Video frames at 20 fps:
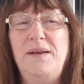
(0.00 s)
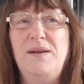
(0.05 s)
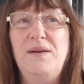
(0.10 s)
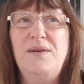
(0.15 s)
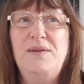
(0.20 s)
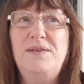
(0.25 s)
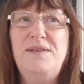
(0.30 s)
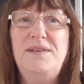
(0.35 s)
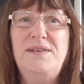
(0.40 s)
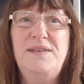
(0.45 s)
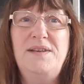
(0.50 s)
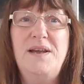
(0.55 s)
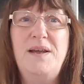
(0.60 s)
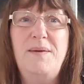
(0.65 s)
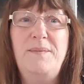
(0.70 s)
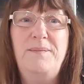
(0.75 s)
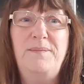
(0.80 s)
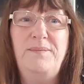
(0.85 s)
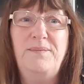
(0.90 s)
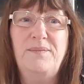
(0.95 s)
because
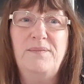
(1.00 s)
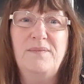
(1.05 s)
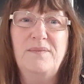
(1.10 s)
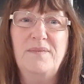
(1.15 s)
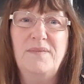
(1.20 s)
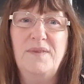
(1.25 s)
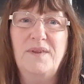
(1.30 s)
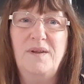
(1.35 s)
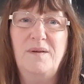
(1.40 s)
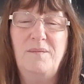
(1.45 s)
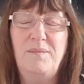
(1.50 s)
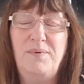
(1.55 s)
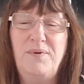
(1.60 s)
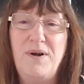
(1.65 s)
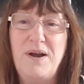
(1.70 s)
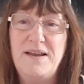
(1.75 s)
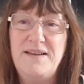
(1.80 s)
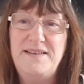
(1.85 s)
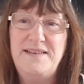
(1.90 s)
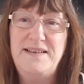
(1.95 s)

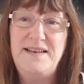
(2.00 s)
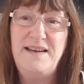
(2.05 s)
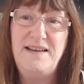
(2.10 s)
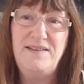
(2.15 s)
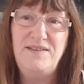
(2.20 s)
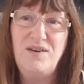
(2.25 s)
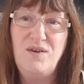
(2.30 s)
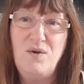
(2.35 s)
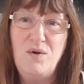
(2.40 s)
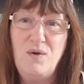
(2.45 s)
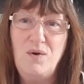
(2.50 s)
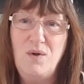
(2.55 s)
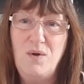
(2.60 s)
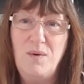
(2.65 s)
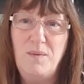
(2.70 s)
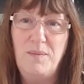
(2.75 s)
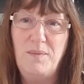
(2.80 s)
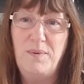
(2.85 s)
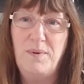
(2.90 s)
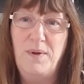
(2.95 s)
pricing it
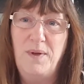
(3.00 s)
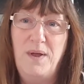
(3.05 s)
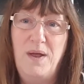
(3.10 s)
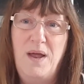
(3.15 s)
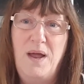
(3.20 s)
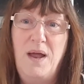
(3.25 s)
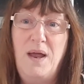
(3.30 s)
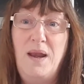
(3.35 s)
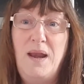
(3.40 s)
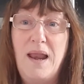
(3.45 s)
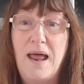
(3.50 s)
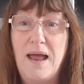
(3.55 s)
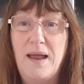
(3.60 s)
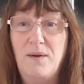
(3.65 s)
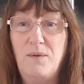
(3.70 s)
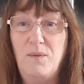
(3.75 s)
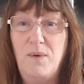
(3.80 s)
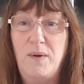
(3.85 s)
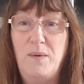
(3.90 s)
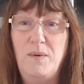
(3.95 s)
all up,
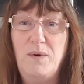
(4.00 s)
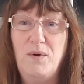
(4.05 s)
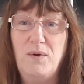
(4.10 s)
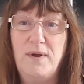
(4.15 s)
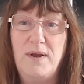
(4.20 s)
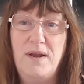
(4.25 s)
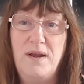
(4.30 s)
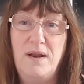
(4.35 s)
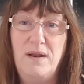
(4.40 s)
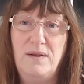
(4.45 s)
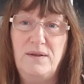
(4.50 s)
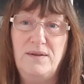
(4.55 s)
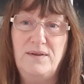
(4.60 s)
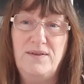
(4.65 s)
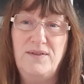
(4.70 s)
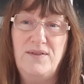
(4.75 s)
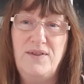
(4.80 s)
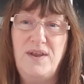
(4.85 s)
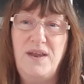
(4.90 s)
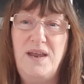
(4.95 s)
like we were looking
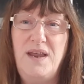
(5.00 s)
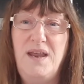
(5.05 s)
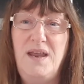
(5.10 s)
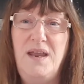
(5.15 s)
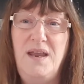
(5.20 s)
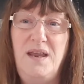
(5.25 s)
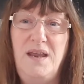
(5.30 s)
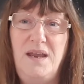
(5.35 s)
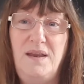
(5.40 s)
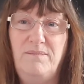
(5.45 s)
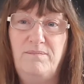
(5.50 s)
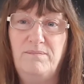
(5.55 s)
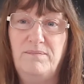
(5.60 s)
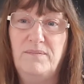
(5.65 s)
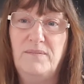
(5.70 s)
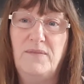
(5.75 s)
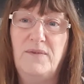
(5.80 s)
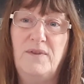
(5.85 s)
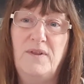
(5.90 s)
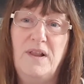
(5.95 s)
at the
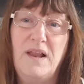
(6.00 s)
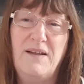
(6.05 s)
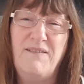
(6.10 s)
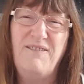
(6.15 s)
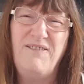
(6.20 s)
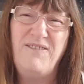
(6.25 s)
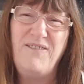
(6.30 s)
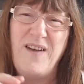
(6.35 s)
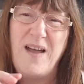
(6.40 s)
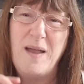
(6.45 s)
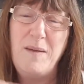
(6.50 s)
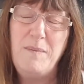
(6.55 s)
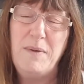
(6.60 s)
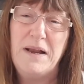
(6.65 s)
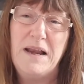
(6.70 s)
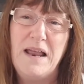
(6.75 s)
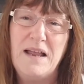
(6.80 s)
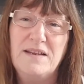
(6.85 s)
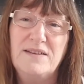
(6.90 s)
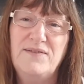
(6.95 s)
like
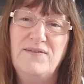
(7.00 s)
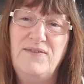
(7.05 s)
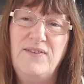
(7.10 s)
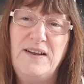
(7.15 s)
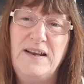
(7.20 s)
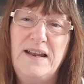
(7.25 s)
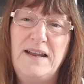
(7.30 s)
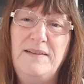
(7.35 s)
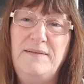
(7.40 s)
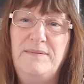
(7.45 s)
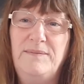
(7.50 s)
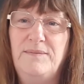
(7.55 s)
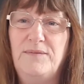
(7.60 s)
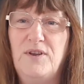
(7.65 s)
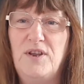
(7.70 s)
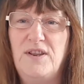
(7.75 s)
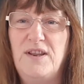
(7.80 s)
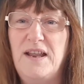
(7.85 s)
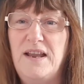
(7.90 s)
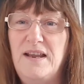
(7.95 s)
fiberglass filling
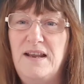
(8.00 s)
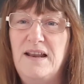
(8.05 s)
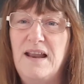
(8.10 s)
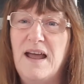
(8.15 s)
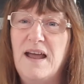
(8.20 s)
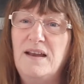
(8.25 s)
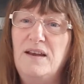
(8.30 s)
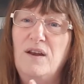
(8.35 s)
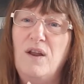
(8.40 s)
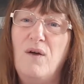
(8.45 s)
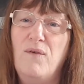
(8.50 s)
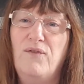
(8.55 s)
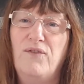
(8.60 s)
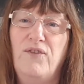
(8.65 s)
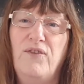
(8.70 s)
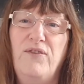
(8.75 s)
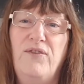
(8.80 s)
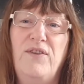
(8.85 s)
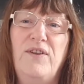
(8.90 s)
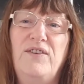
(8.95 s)
that they line
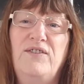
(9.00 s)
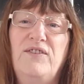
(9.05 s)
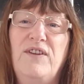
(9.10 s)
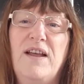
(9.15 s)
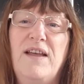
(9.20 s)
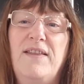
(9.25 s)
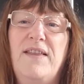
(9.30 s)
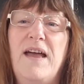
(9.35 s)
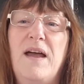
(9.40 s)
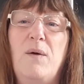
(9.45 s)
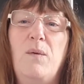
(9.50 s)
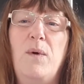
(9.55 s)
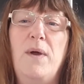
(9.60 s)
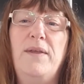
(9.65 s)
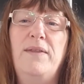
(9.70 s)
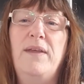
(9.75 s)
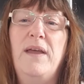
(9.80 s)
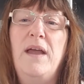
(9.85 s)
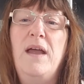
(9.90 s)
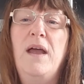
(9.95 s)
lofts and things like that
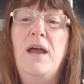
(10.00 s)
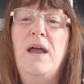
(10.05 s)
with,